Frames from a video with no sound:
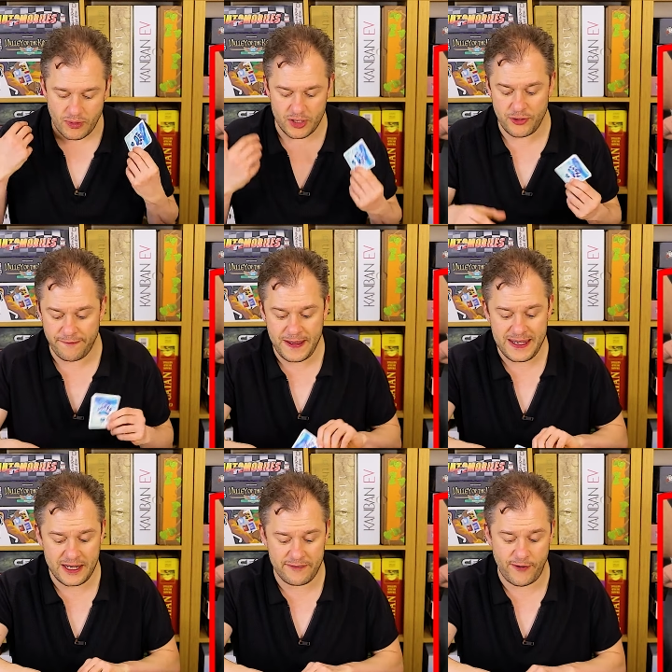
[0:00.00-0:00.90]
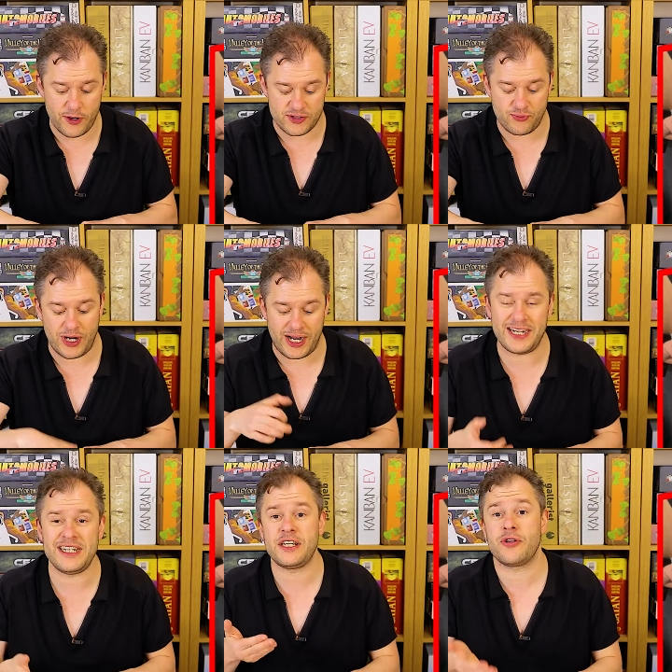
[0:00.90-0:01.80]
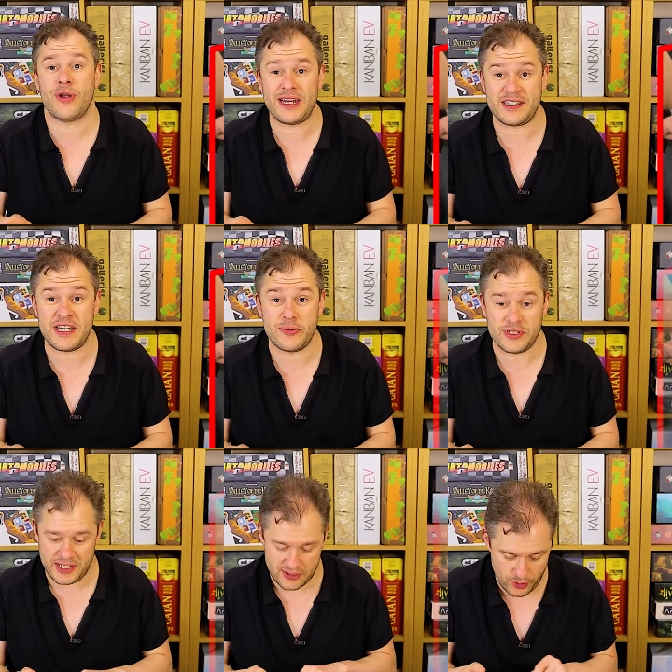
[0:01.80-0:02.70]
you're thinking first, right, I need to create sequences.